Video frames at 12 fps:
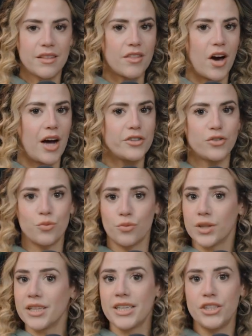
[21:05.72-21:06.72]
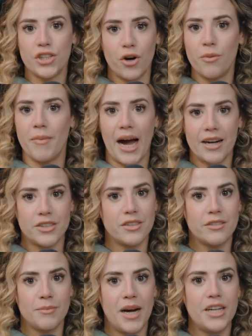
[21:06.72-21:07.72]
and thoughts really don't matter
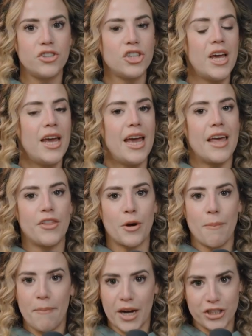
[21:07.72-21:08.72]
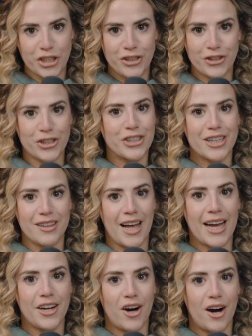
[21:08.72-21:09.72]
as much, and they're much easier to
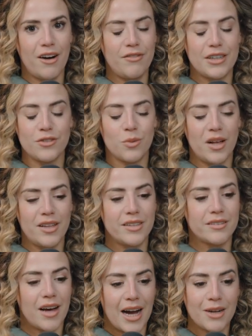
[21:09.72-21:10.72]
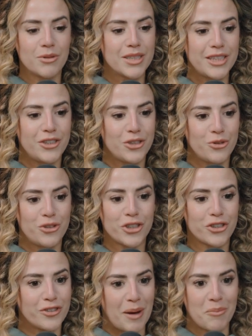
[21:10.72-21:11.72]
glide off, as well as I really do
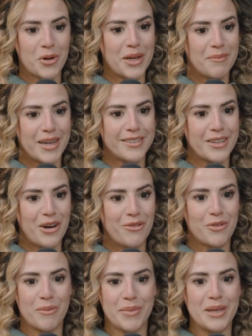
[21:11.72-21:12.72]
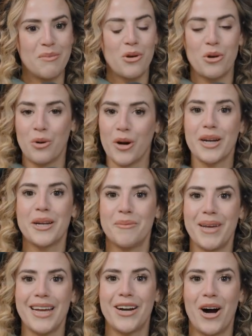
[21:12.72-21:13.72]
just separate myself from people who are going to
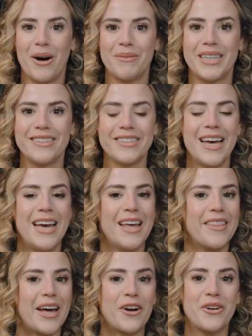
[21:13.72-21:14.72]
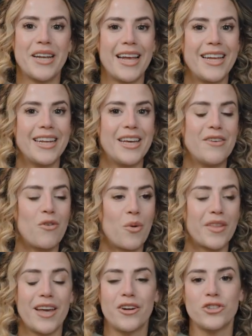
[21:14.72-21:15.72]
make comments that are negative,
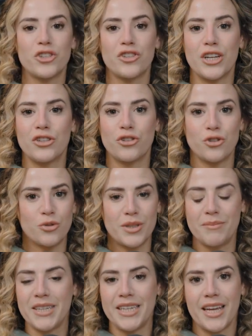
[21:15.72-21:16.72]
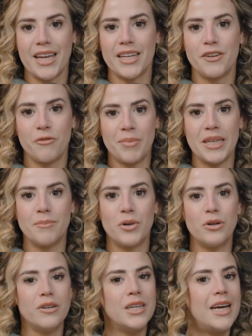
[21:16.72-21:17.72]
or they are just extremely negative
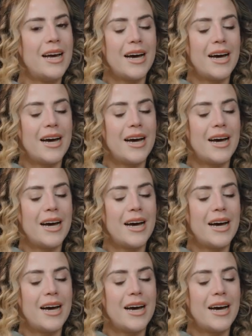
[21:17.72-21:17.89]
people.